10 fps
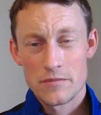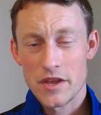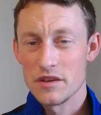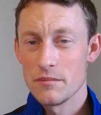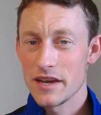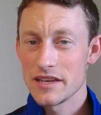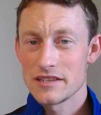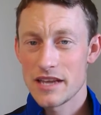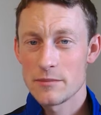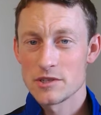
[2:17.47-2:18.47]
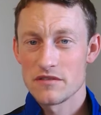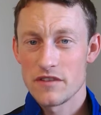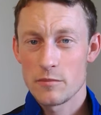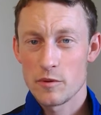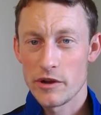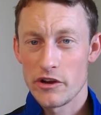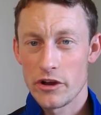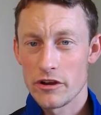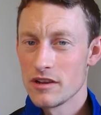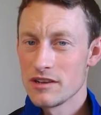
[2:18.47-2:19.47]
and you might damage your vapor
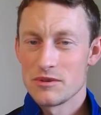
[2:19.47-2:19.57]
barrier,